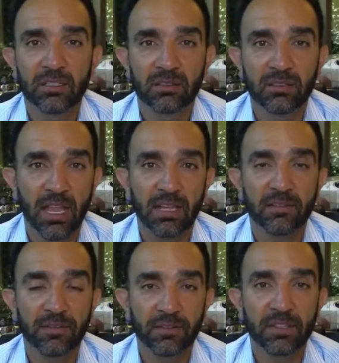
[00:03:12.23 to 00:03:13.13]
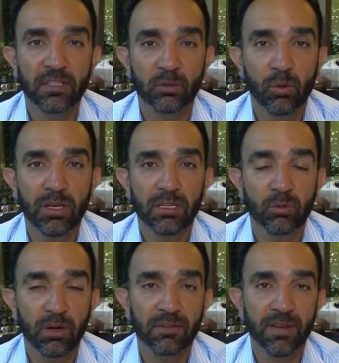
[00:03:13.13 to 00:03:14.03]
10, 15, 20,
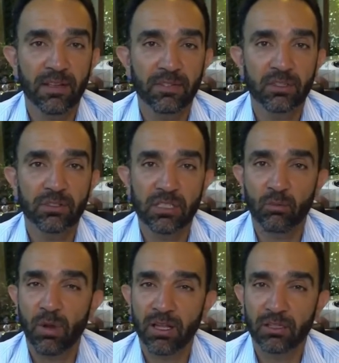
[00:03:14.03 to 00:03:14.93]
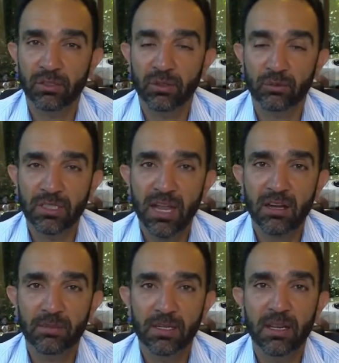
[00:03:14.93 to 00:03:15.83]
25 years while you're in
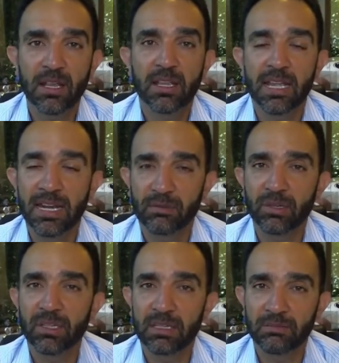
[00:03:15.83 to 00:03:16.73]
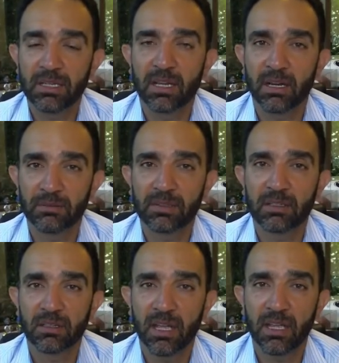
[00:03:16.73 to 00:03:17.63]
retirement, it really becomes
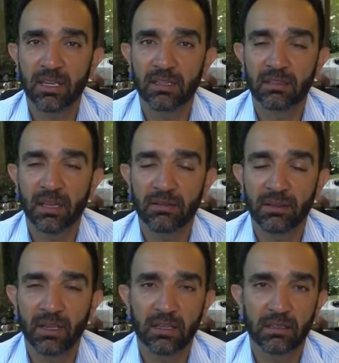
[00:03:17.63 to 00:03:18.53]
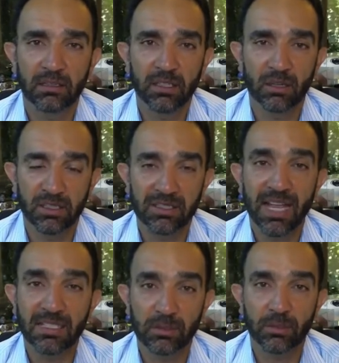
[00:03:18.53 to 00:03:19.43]
a
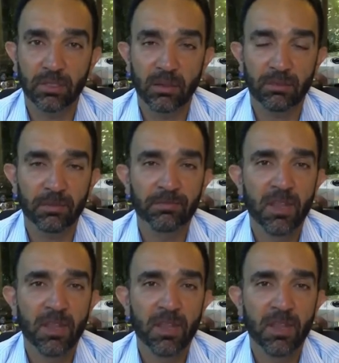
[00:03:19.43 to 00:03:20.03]
sizable number.